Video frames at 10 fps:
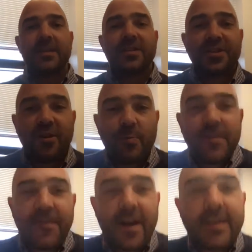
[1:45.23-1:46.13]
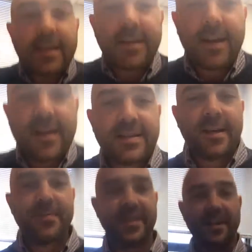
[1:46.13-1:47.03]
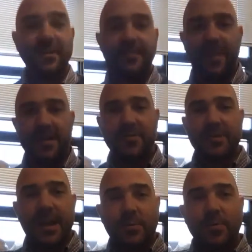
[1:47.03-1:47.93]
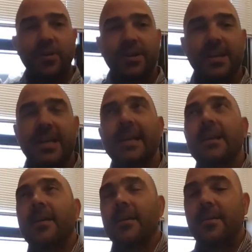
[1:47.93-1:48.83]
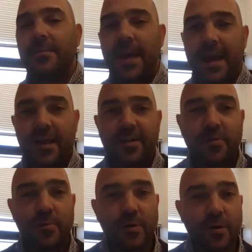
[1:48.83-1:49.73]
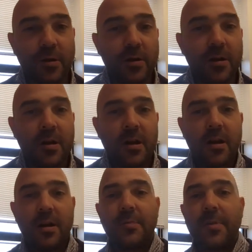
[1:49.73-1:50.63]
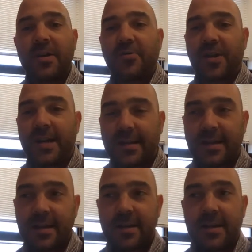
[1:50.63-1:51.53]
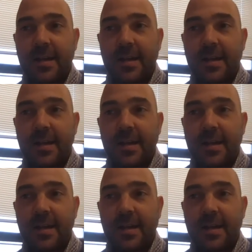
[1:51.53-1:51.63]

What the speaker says: So we find that the concept of under-networked and or under-connected